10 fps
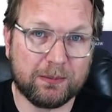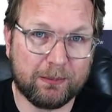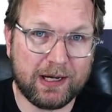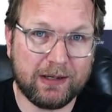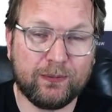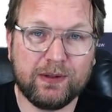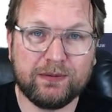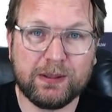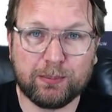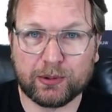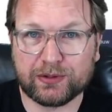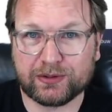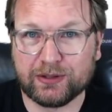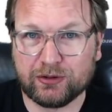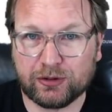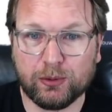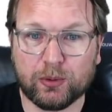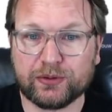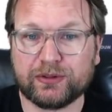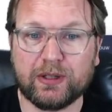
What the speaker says: my 50 plus tools.